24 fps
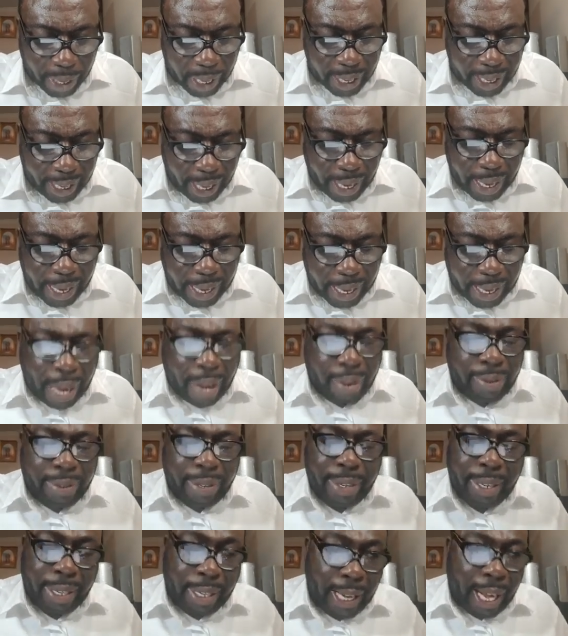
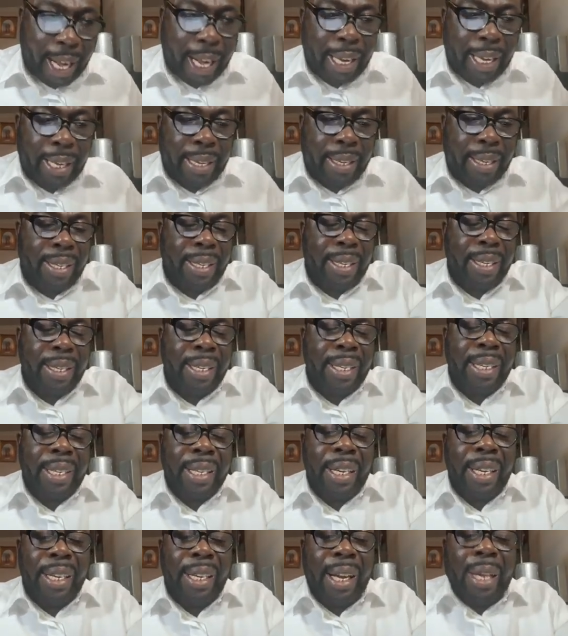10,000 talents.
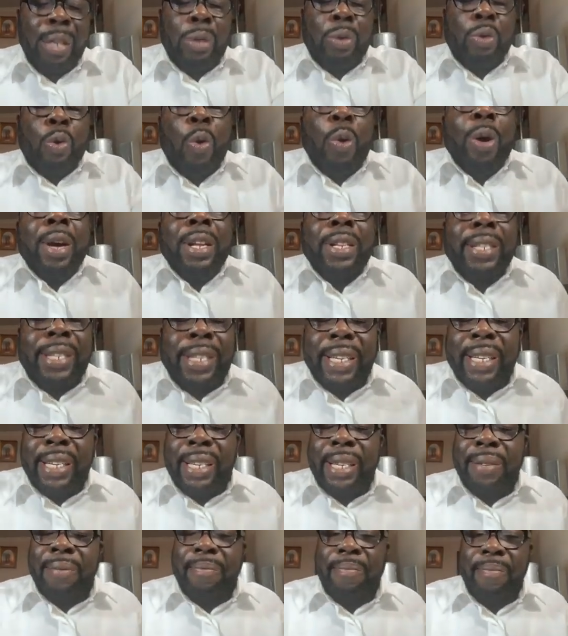Let's go and
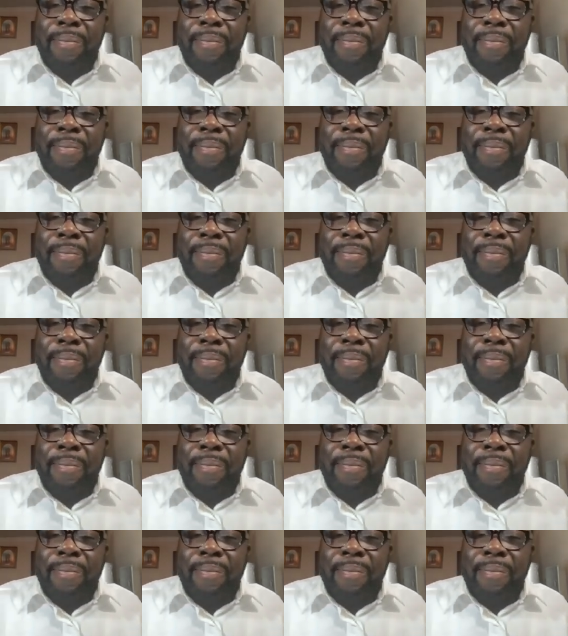see.